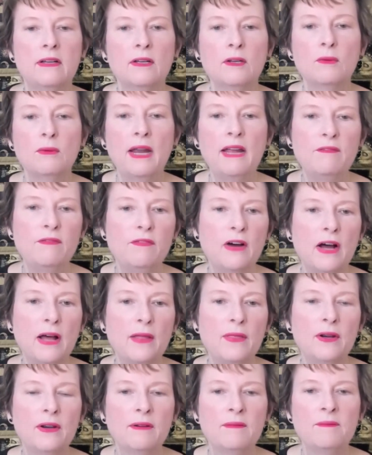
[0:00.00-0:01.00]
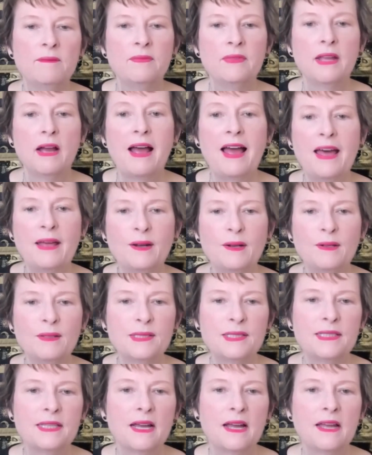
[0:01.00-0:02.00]
grandfather,
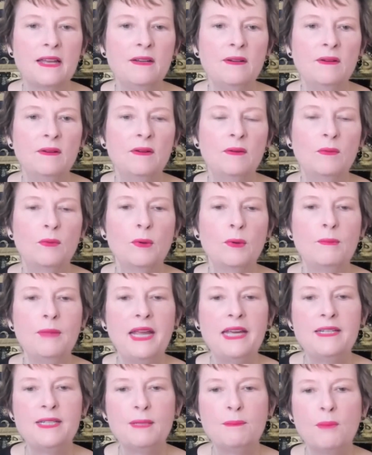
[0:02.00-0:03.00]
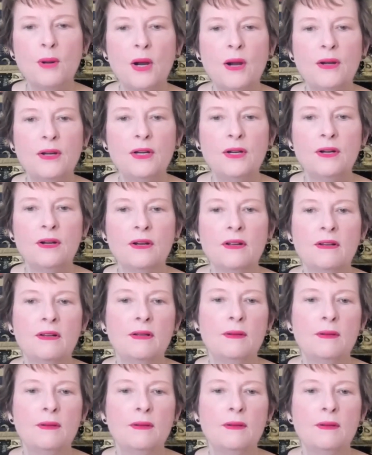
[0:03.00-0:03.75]
adult son, romantic partner,